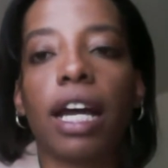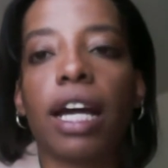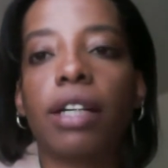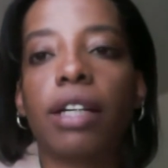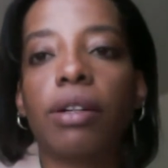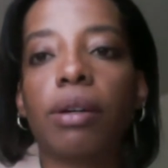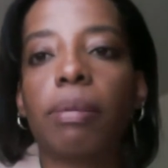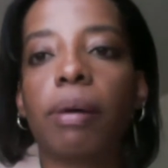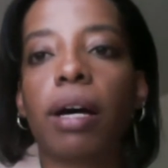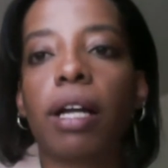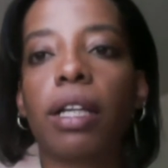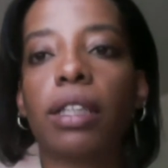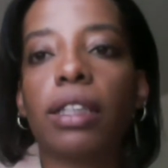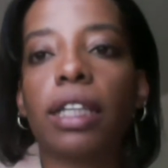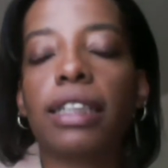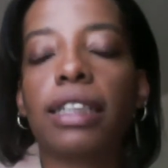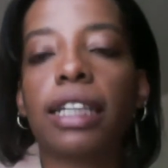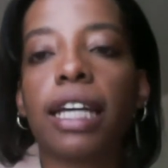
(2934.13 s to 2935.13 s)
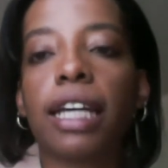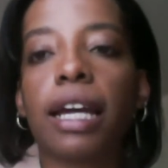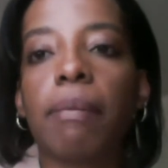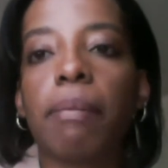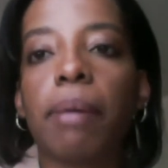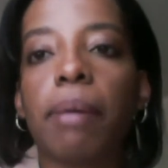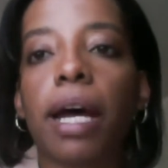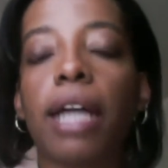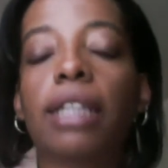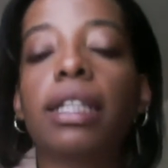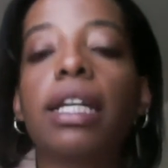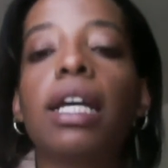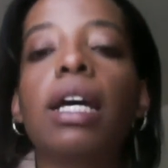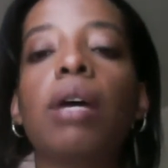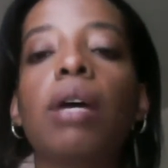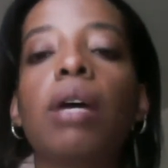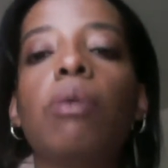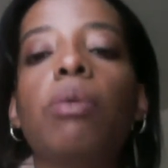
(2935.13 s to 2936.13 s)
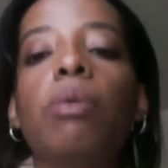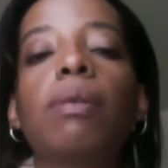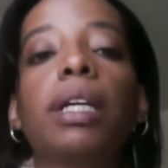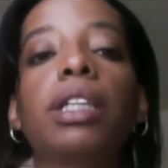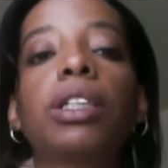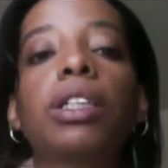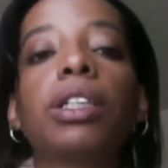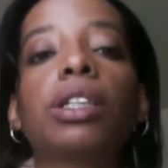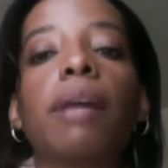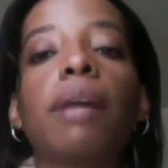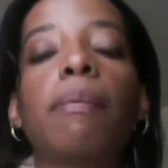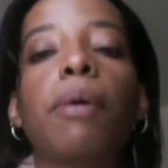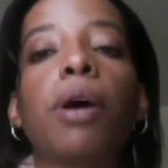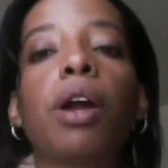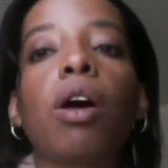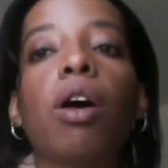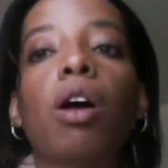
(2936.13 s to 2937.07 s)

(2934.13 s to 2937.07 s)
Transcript: I do apologize again, but we will make sure and put